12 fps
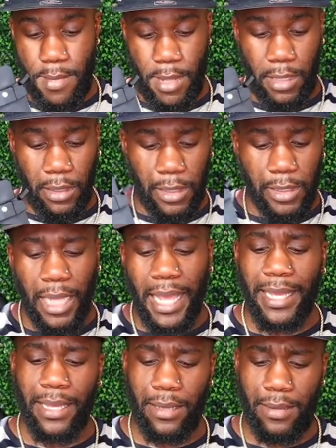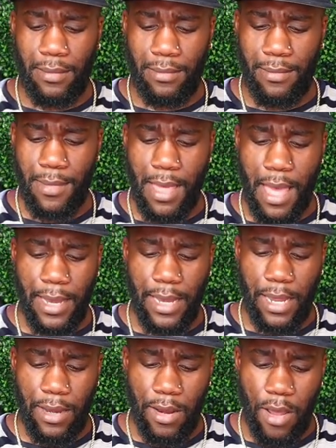It looks like, I
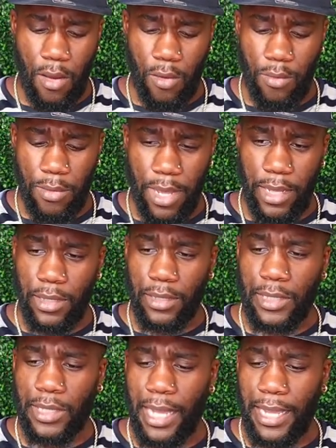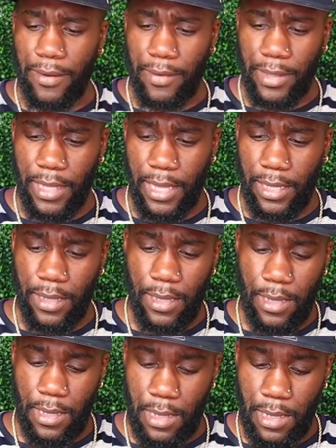didn't know, but it looks like everything
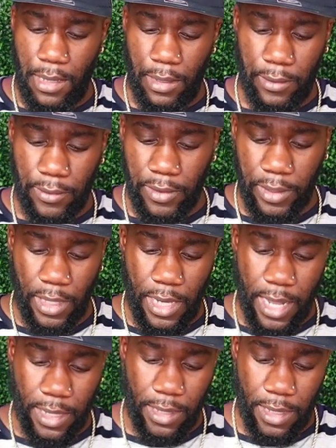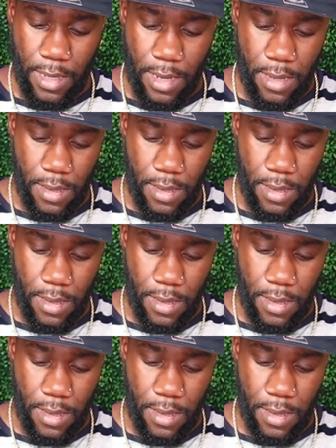is connected.